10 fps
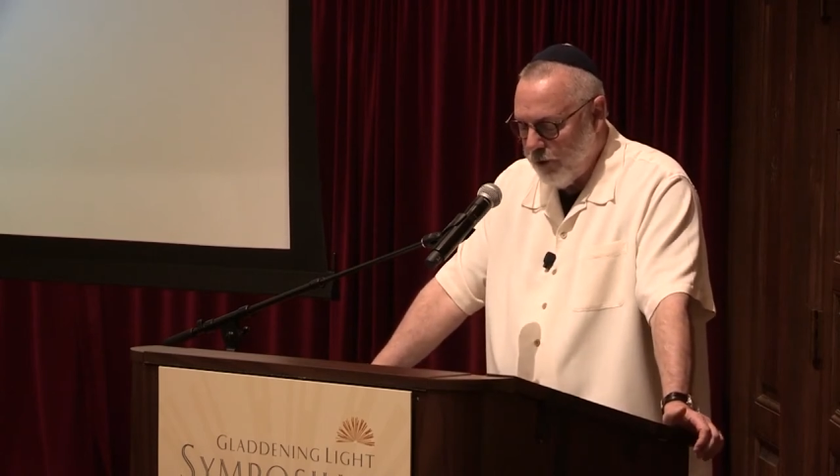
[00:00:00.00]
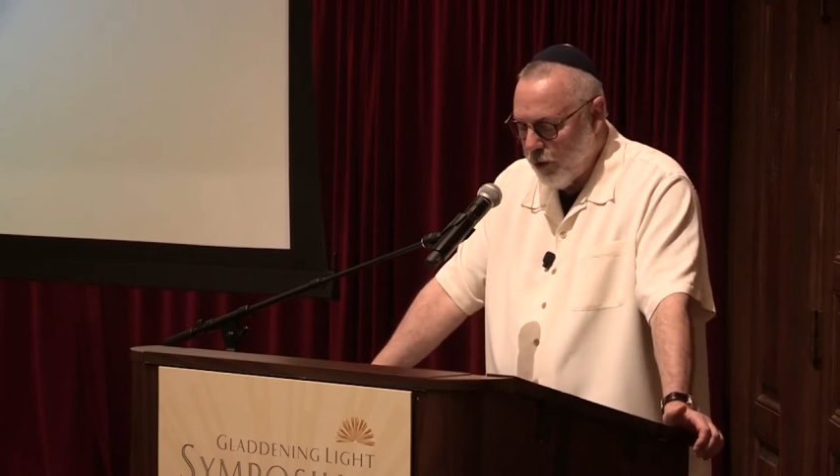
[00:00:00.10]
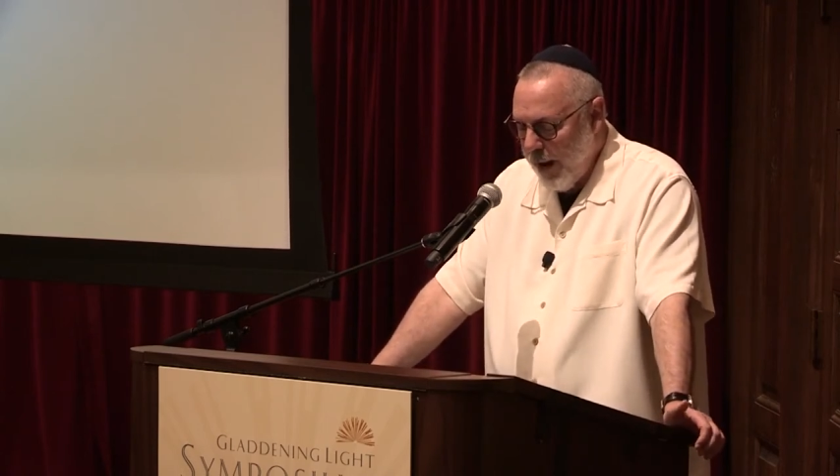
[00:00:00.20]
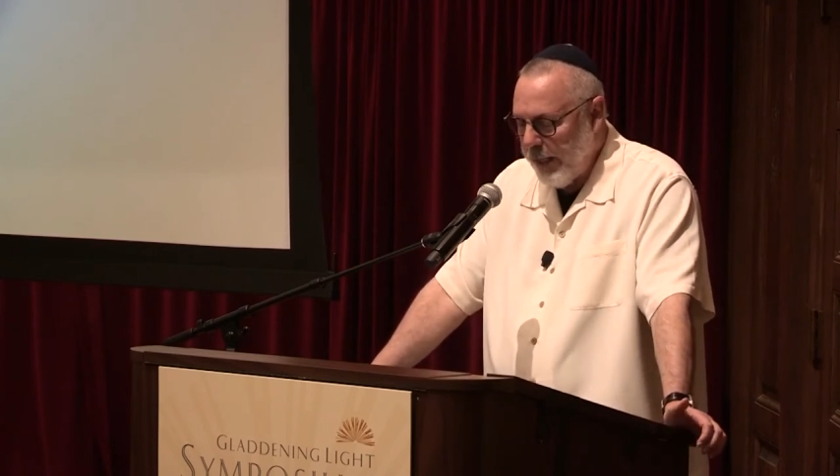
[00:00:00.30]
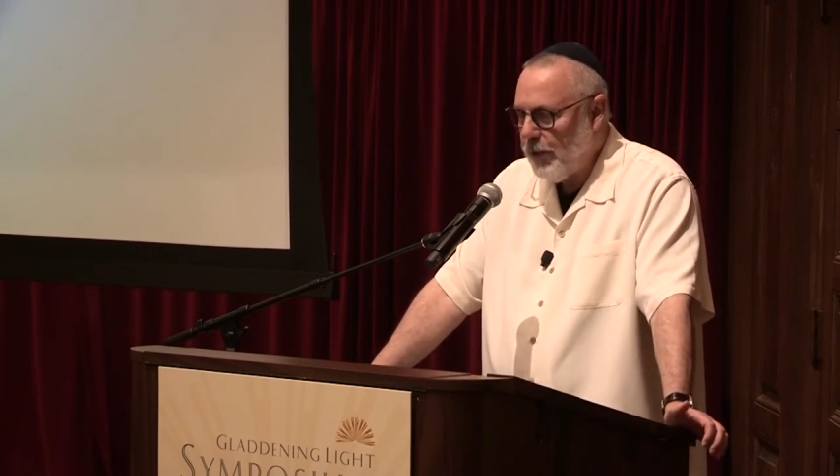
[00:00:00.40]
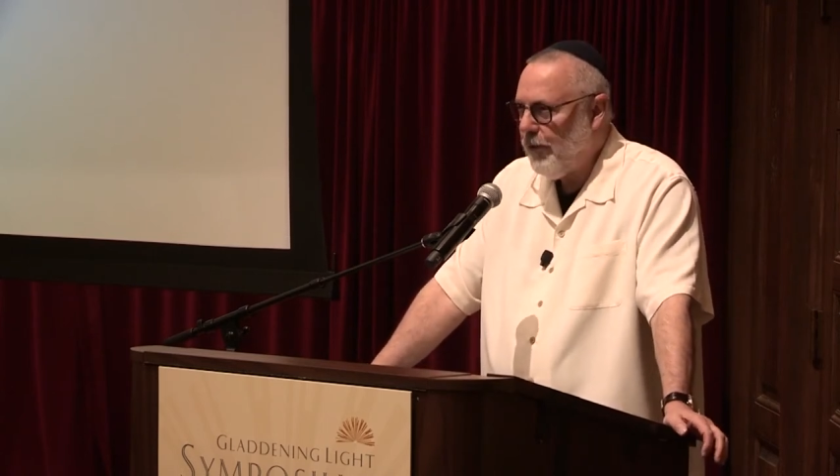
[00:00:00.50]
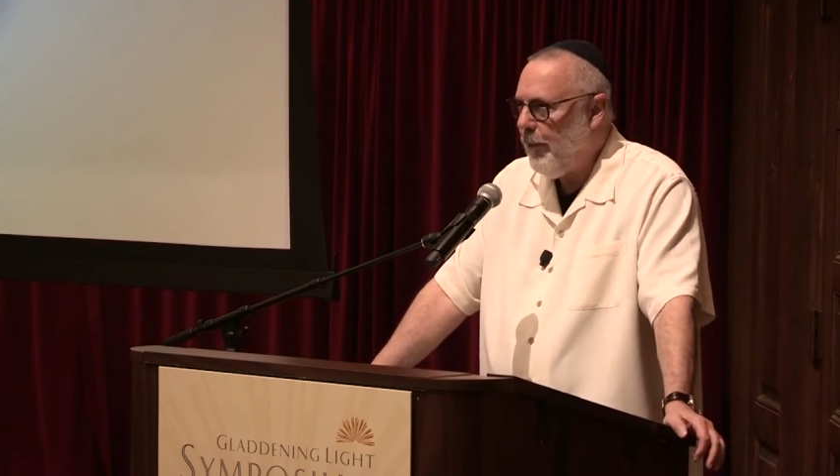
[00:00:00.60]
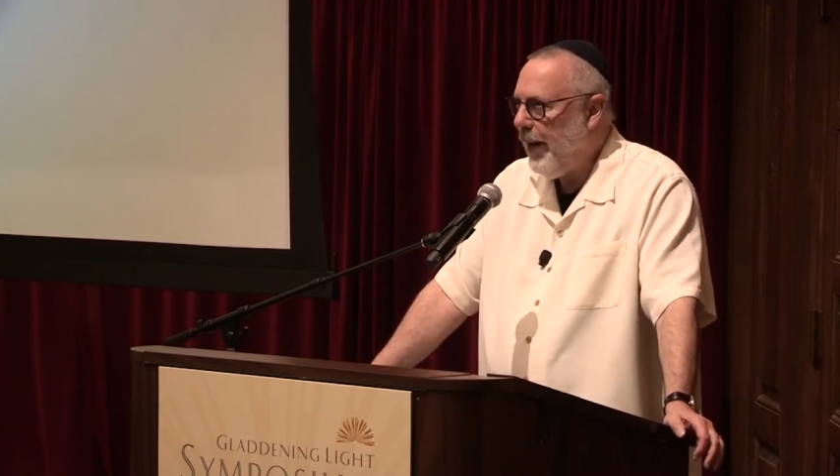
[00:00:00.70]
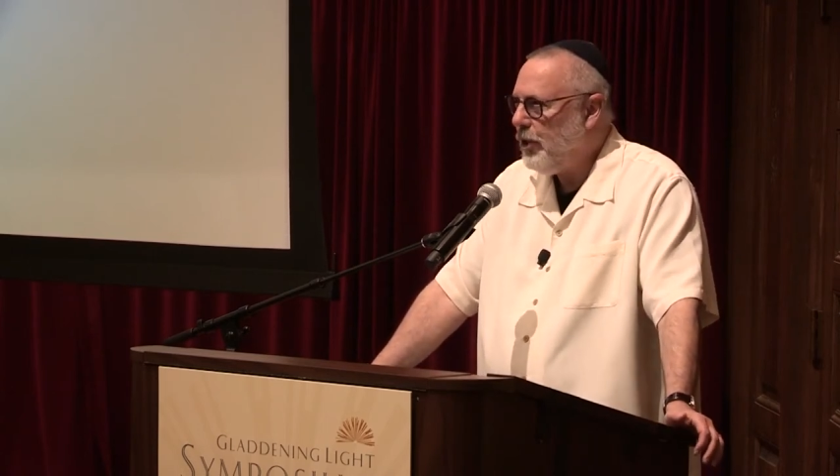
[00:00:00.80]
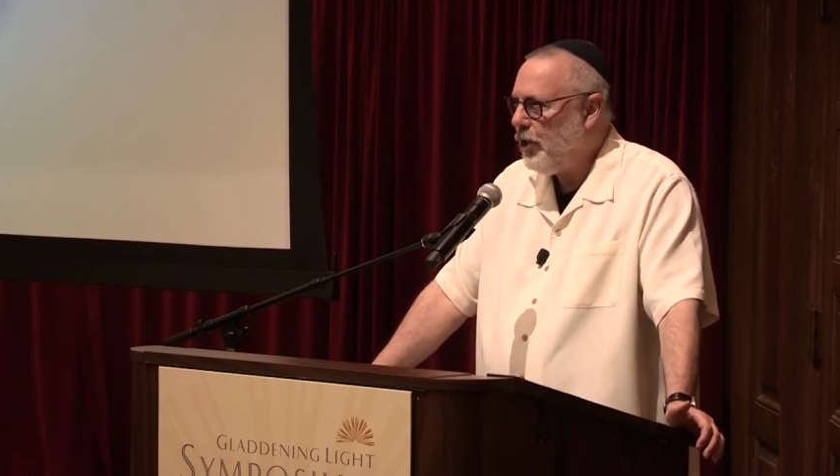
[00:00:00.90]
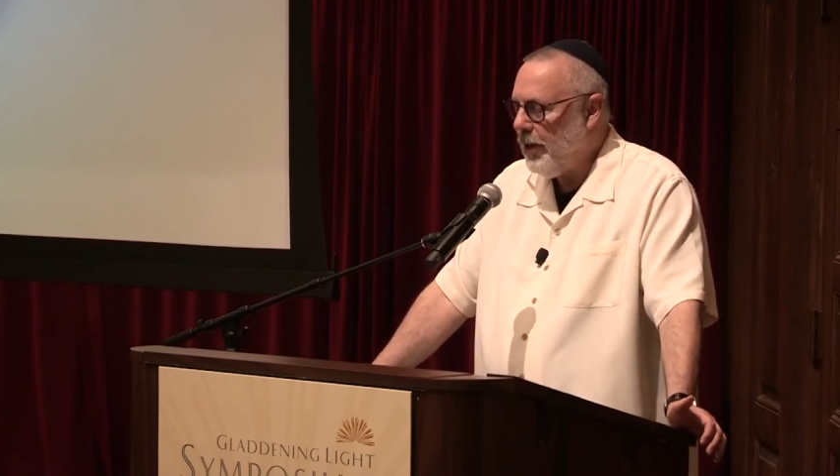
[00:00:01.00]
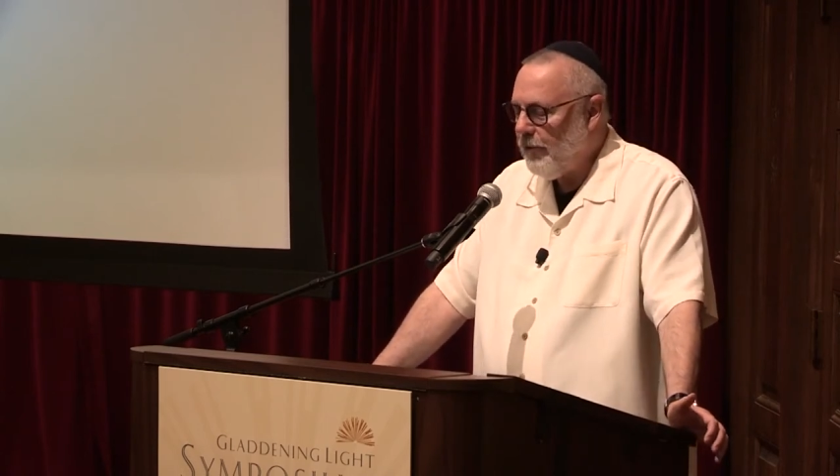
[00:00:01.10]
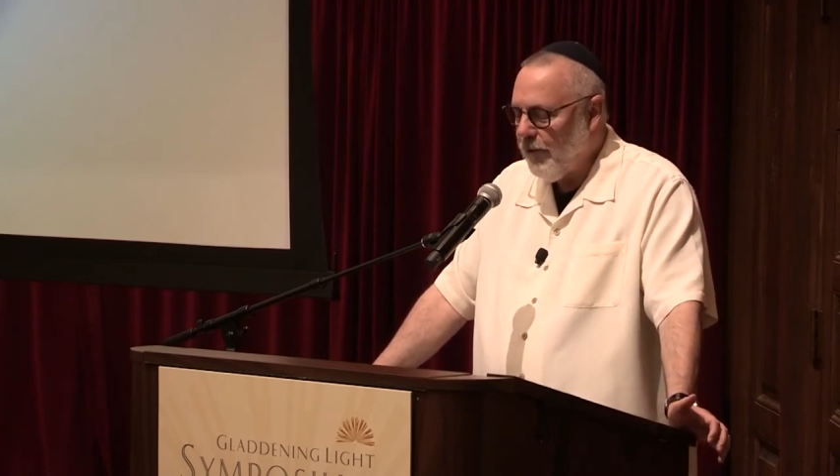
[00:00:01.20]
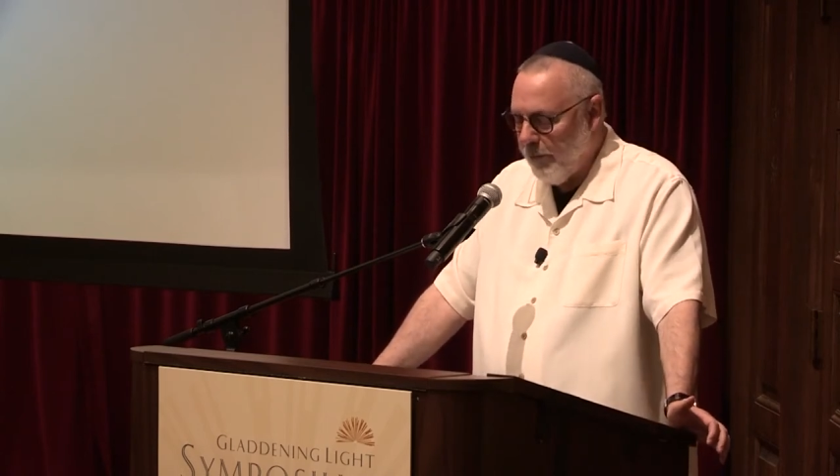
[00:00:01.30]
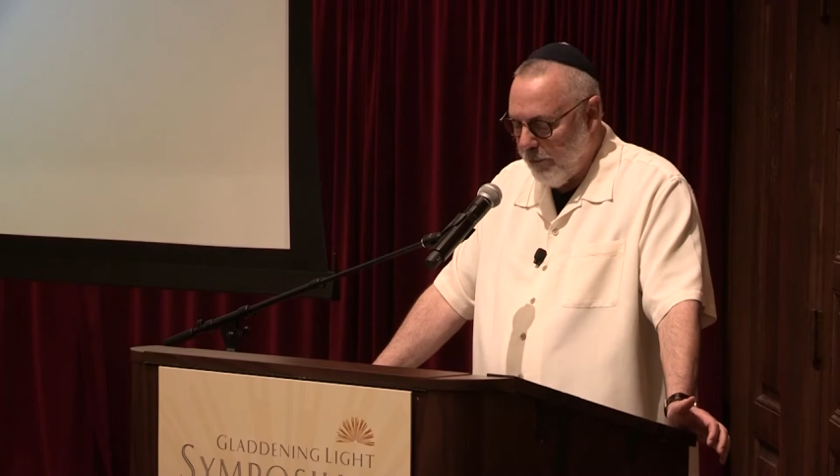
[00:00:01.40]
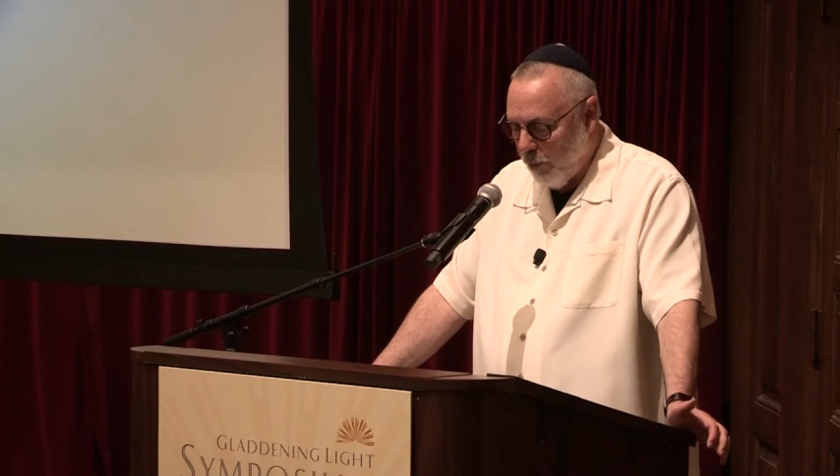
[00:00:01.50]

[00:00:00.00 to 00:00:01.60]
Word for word: transformation from